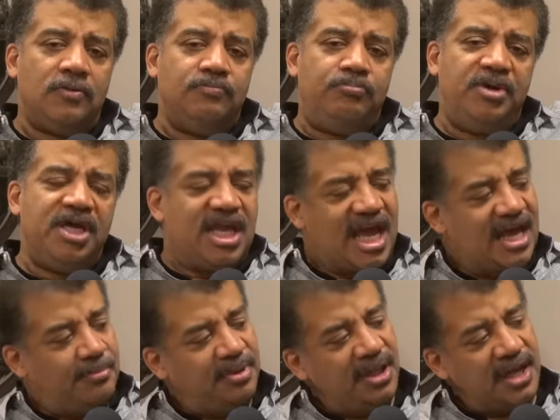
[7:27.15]
been
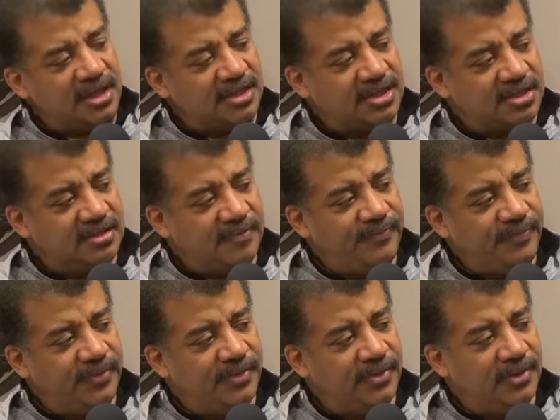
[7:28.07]
at a place
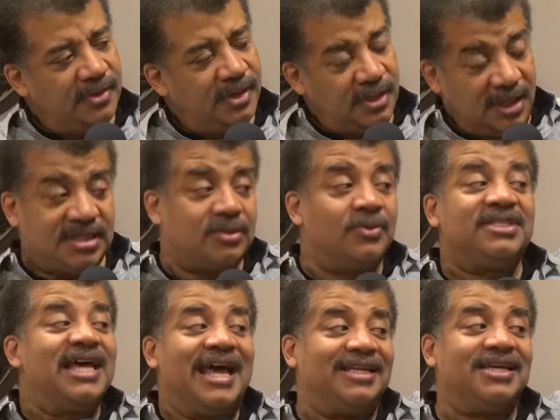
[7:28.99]
unless it
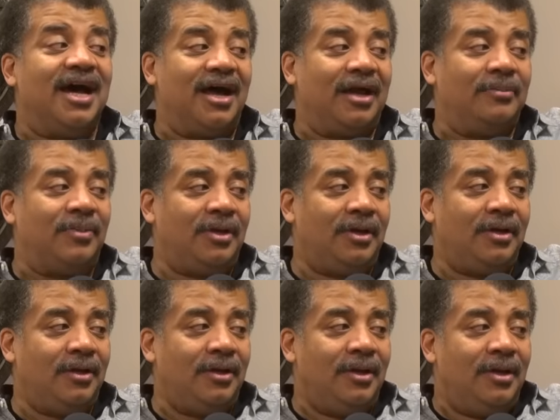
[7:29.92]
was at a time.
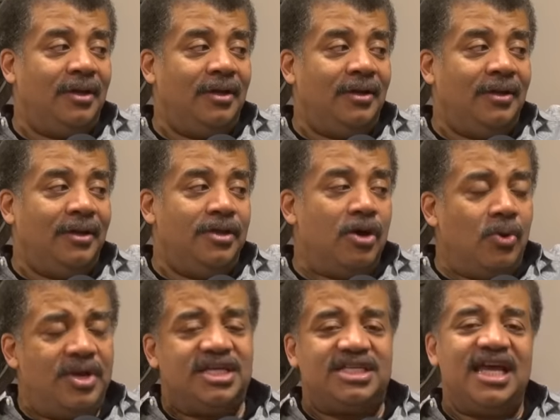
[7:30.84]
No
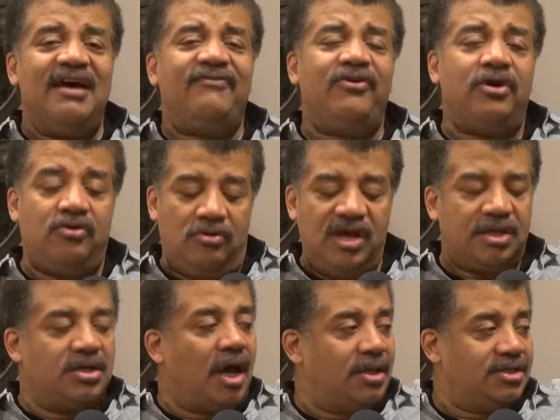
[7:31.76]
one has ever
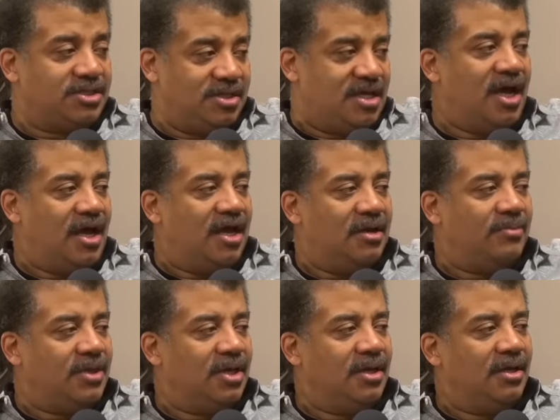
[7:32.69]
acknowledged a
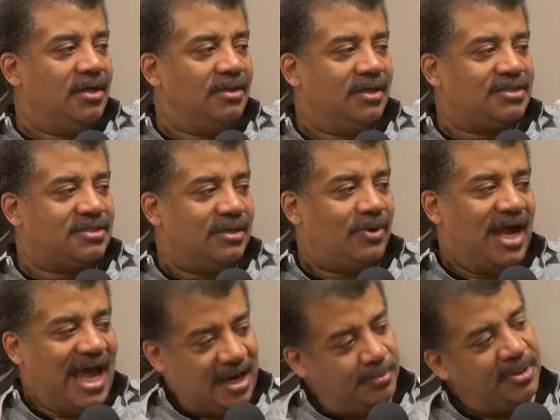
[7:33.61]
time unless they
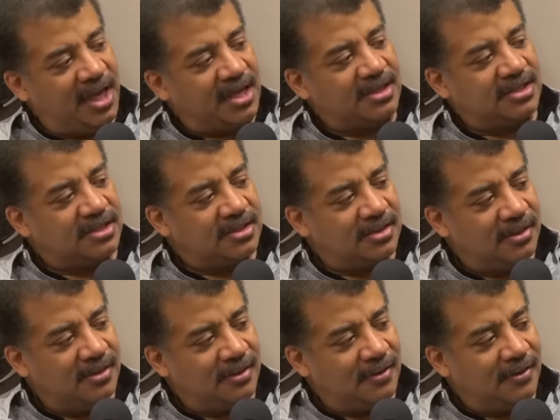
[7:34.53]
were at a place.
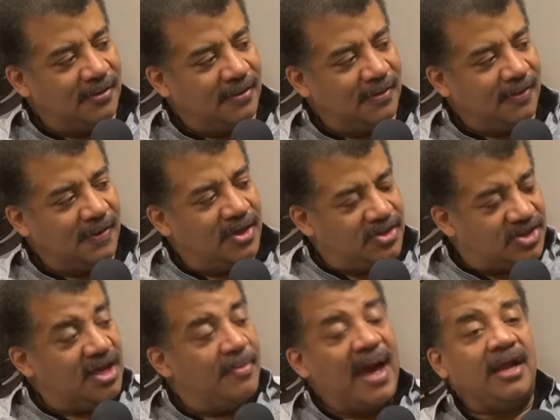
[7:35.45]

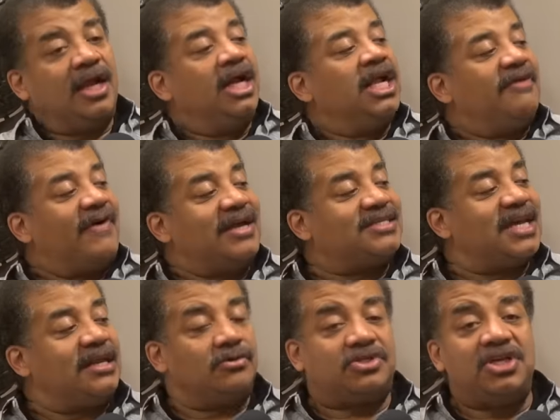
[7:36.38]
Think about it. If I
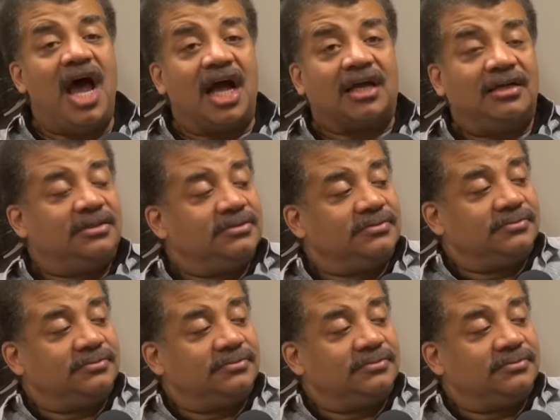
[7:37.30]
say to you, Chuck,